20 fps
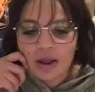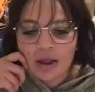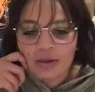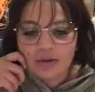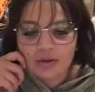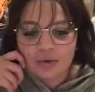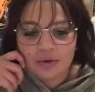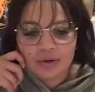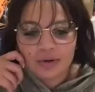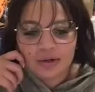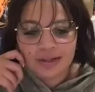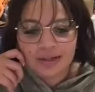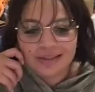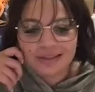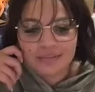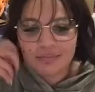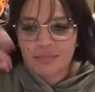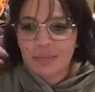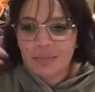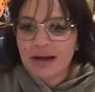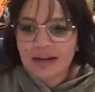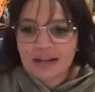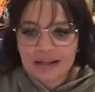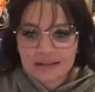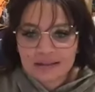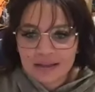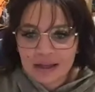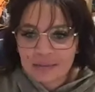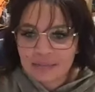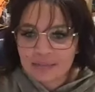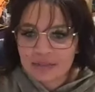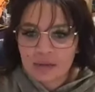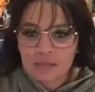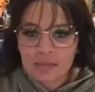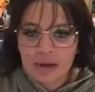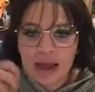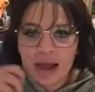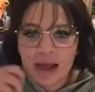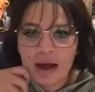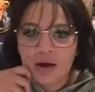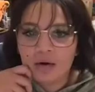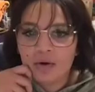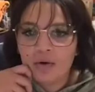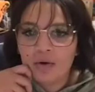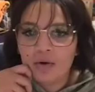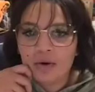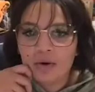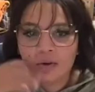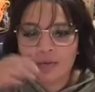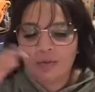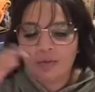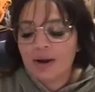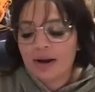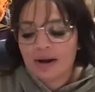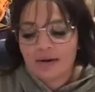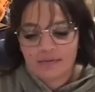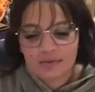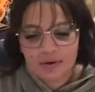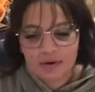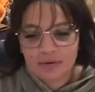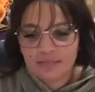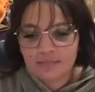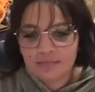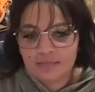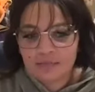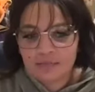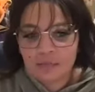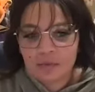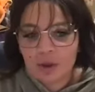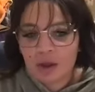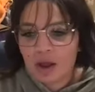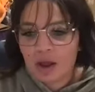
you're bugging them somehow or whatever.